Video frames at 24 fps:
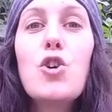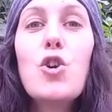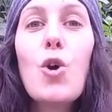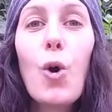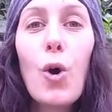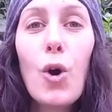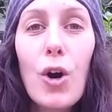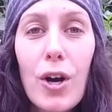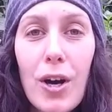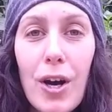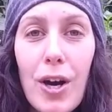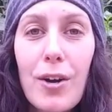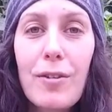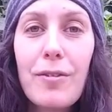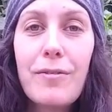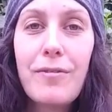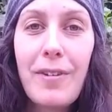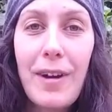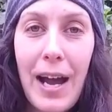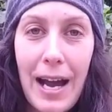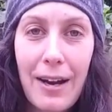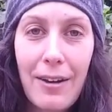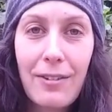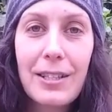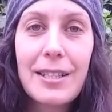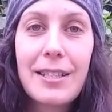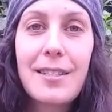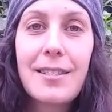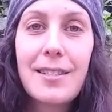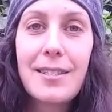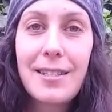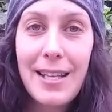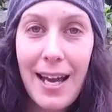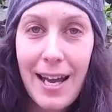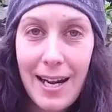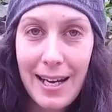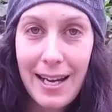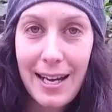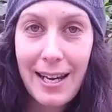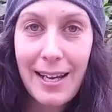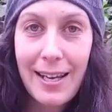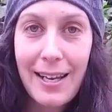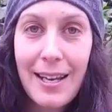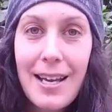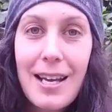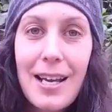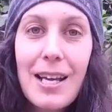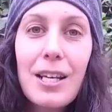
norovirus study